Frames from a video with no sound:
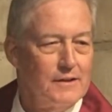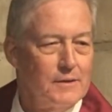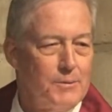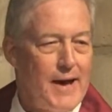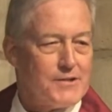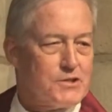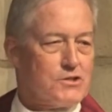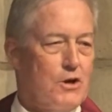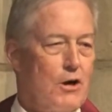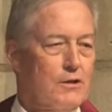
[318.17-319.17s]
Passes
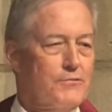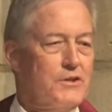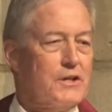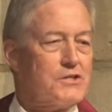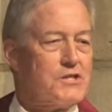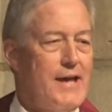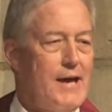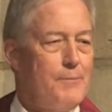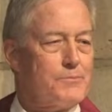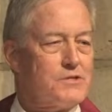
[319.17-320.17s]
all of the
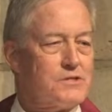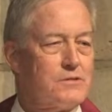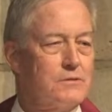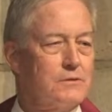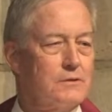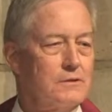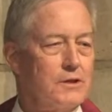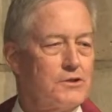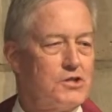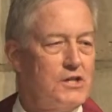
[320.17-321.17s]
exams,
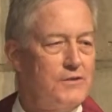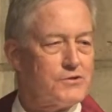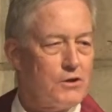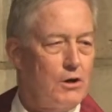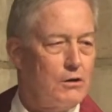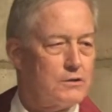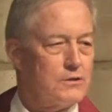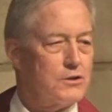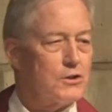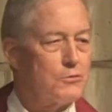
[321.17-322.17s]
achieves all the
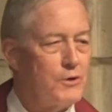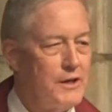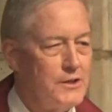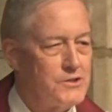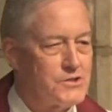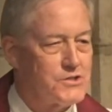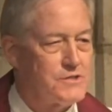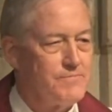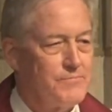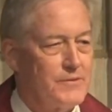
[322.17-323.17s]
degrees,
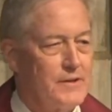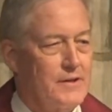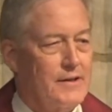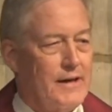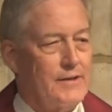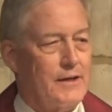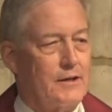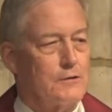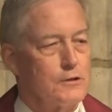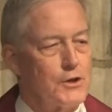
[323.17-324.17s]
and
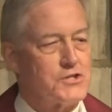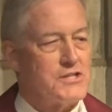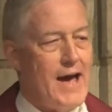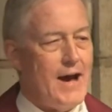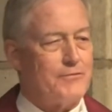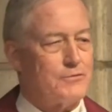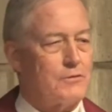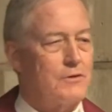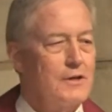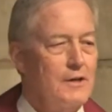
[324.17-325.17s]
then looks
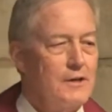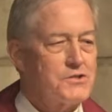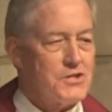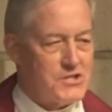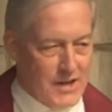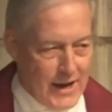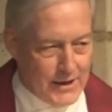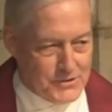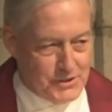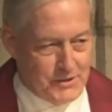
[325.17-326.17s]
after
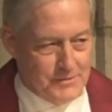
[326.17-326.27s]
society.